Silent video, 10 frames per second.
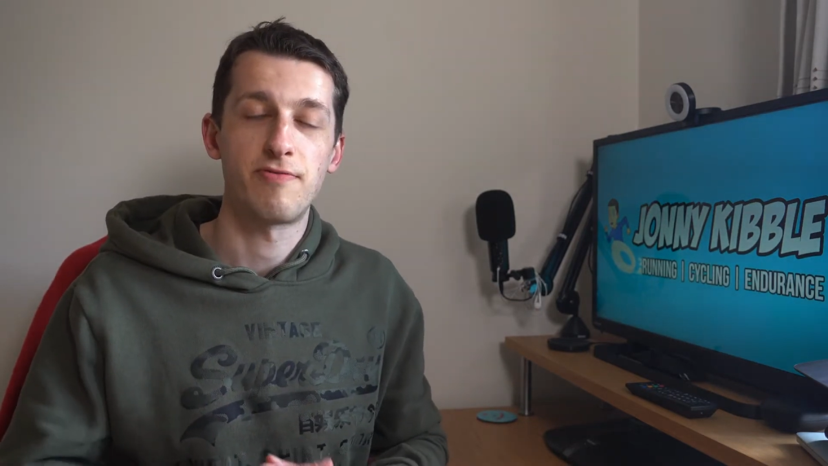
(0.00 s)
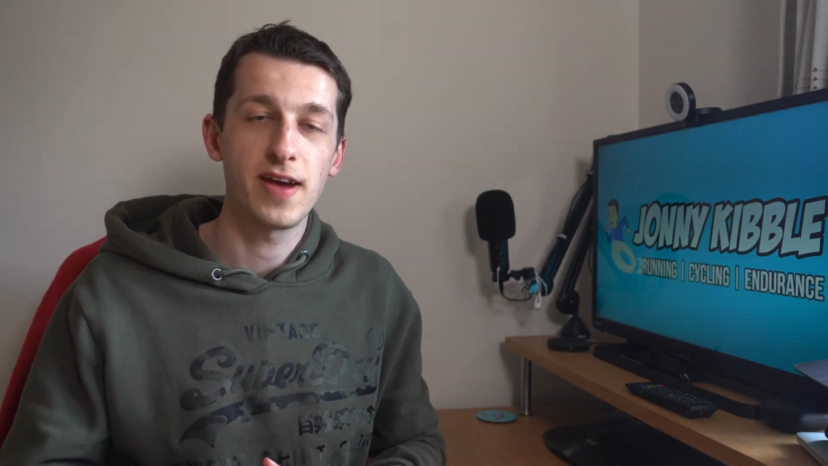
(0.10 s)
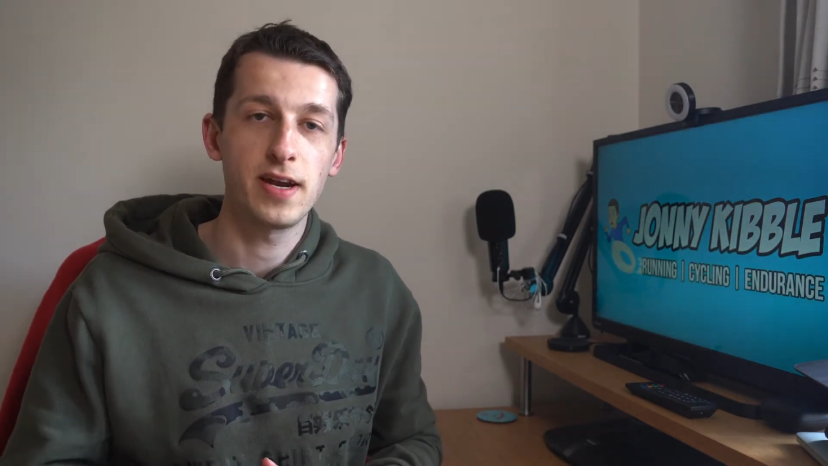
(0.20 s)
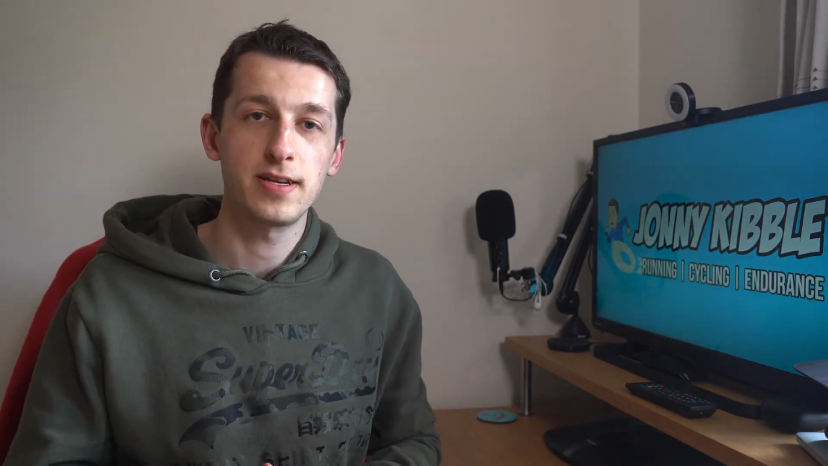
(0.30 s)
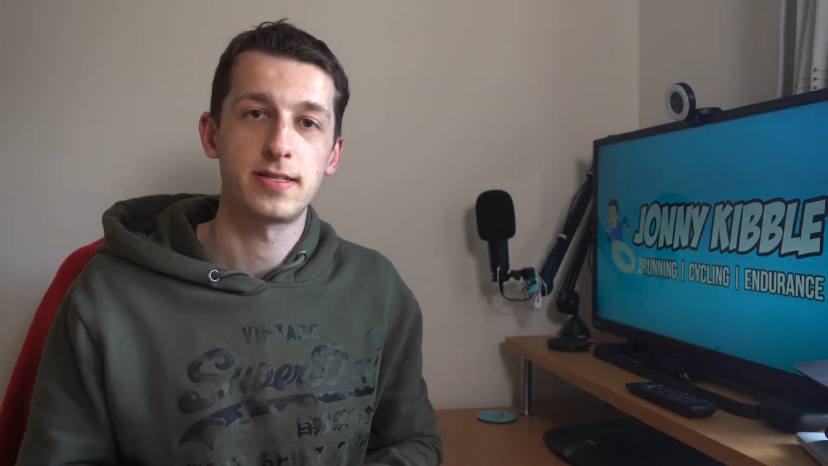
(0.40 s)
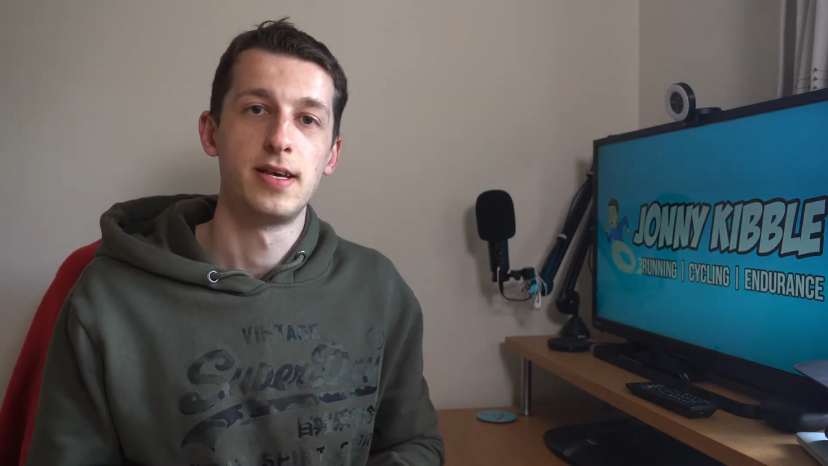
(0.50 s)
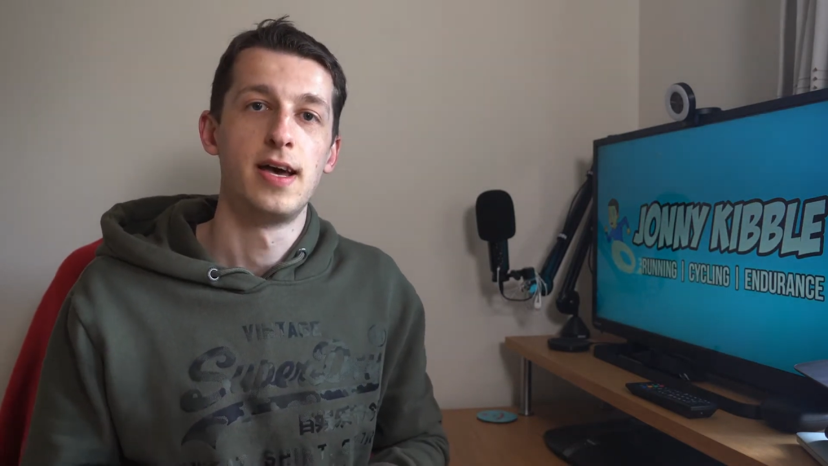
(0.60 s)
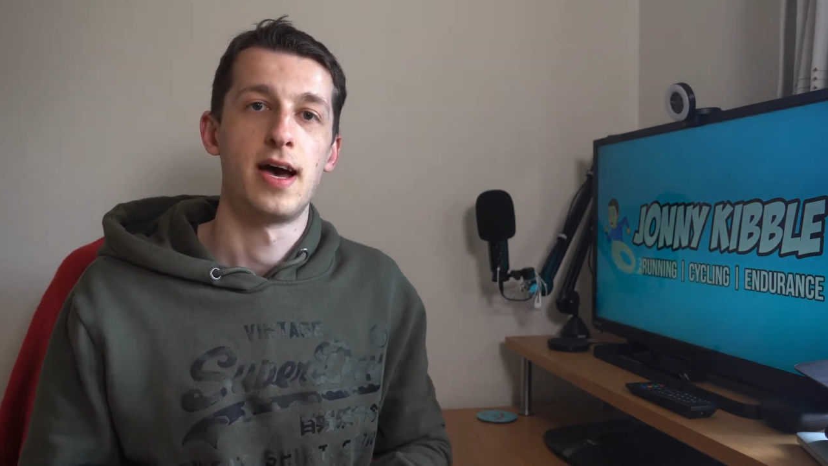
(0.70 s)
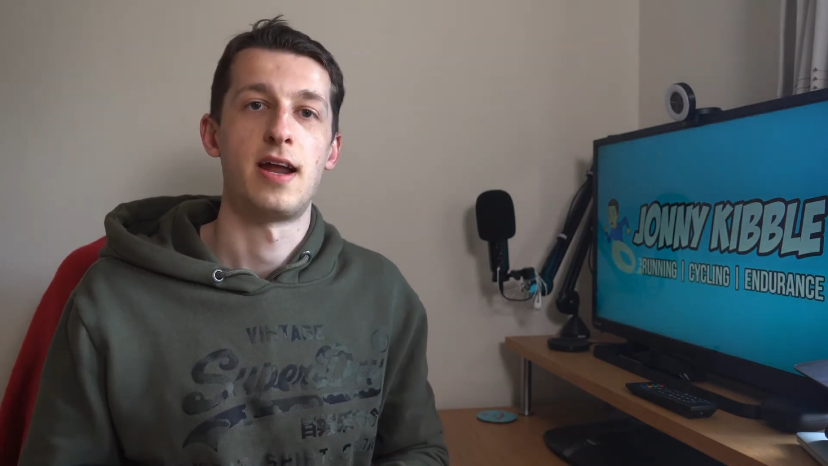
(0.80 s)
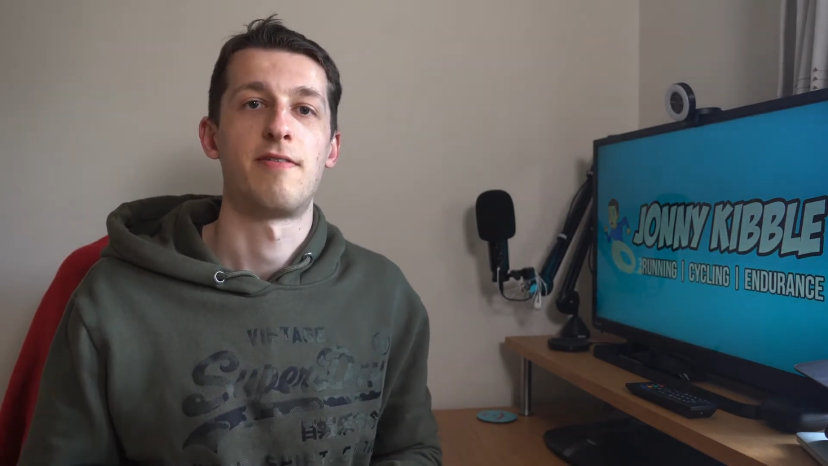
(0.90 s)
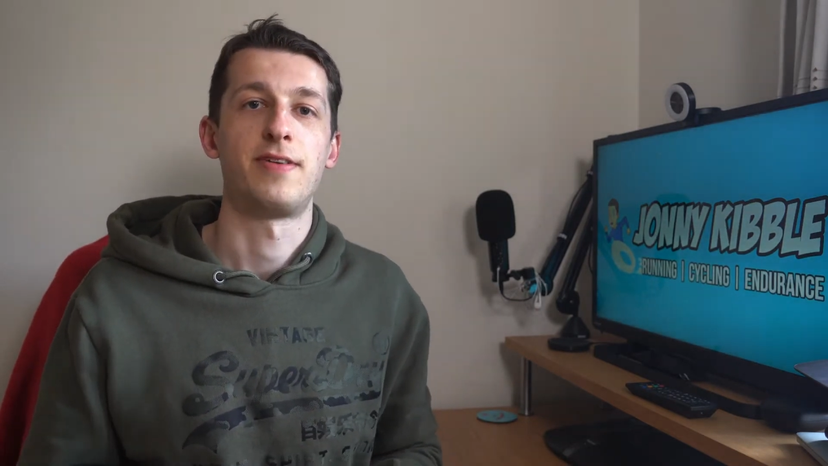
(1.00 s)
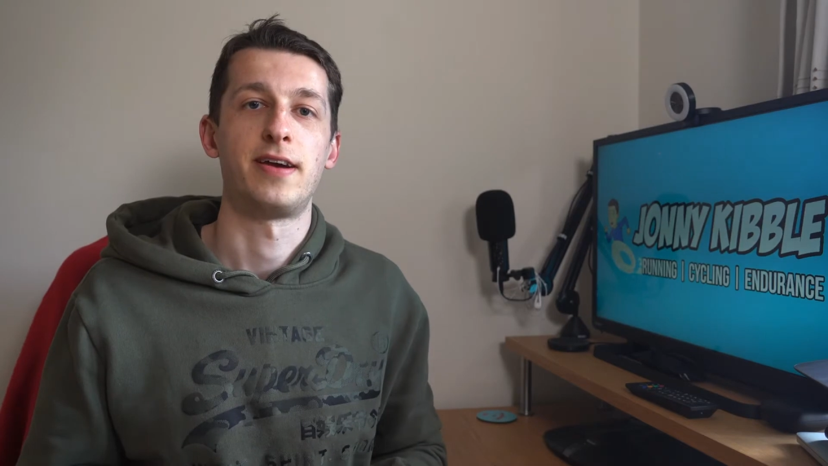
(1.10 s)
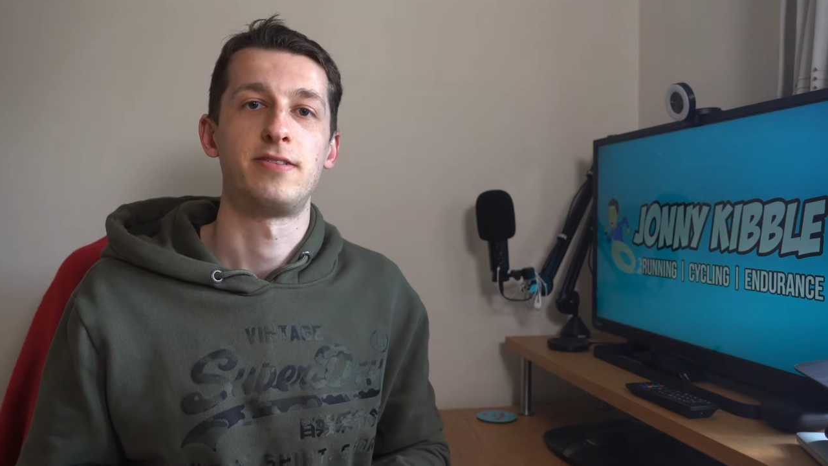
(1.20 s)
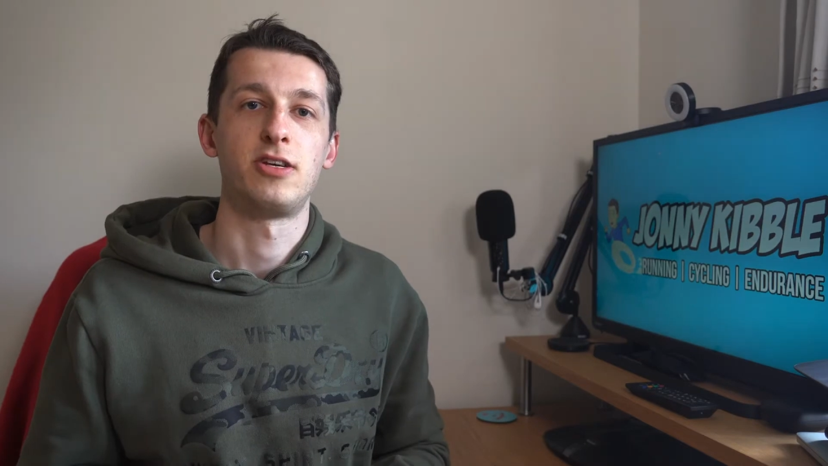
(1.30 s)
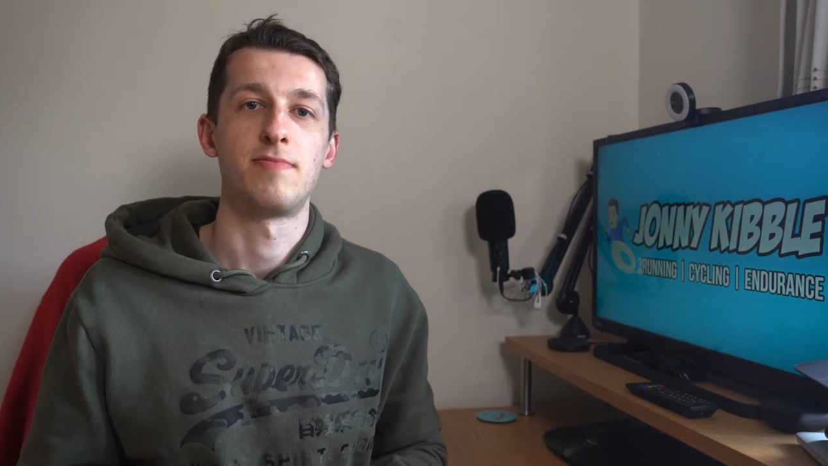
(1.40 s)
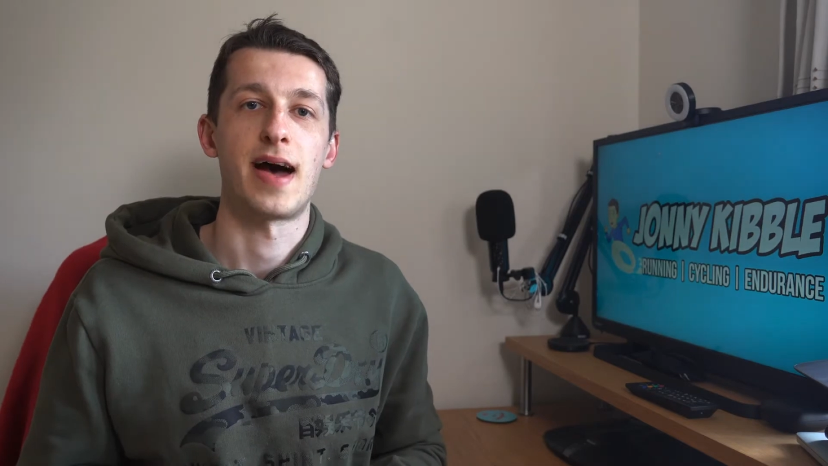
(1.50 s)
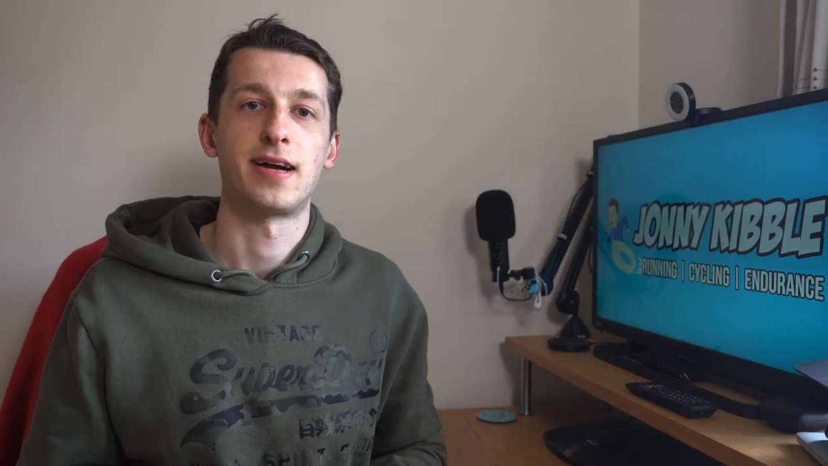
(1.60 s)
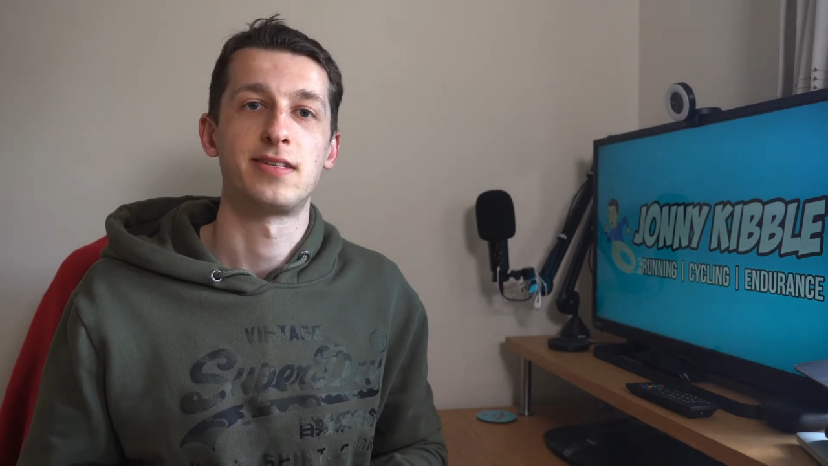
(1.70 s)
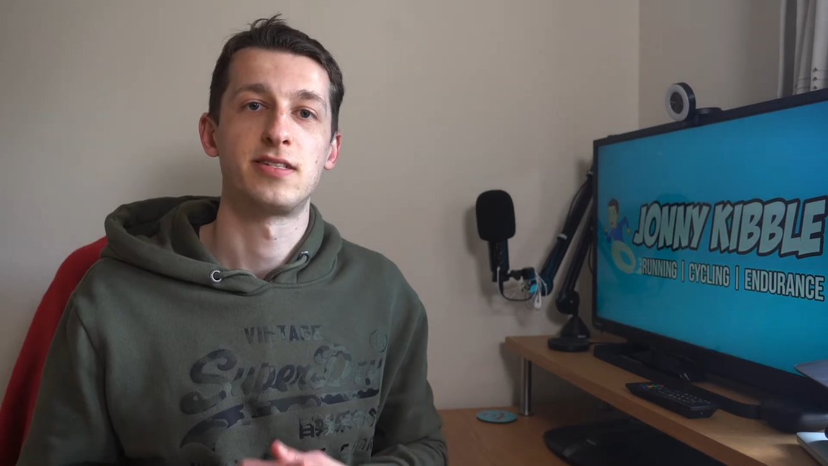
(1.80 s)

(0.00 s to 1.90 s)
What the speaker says: fitness and our Vo2 max.